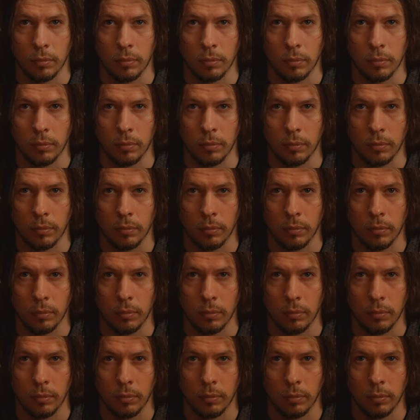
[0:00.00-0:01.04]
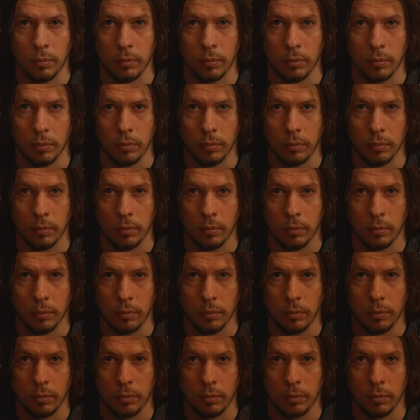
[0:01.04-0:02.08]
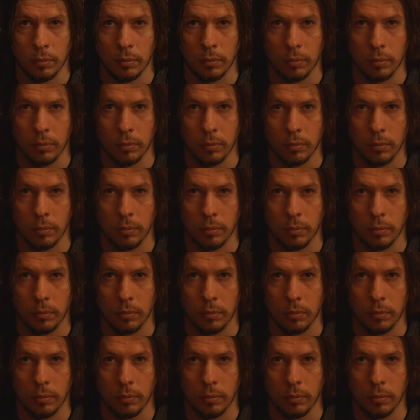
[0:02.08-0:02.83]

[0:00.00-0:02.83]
Nobody speaks.